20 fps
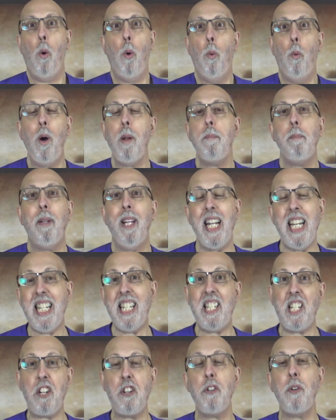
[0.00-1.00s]
What place
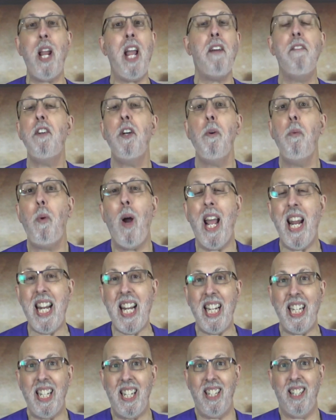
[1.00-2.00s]
did you have your
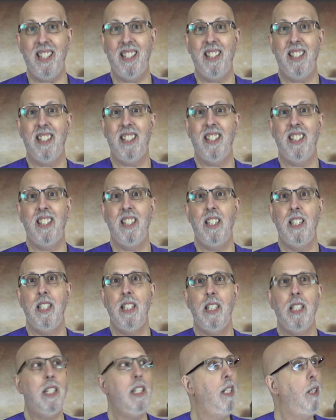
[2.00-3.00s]
wedding?
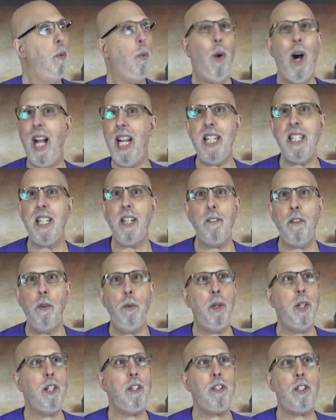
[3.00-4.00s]
Why is
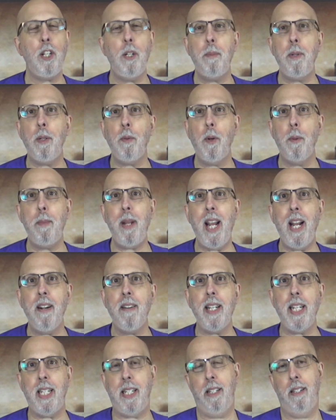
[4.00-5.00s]
everyone assuming we're
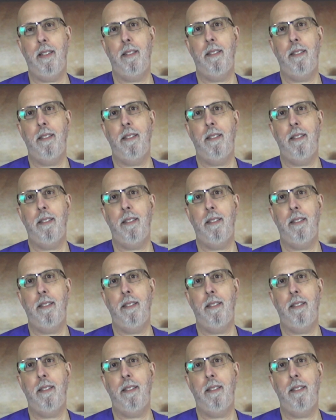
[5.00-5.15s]
married?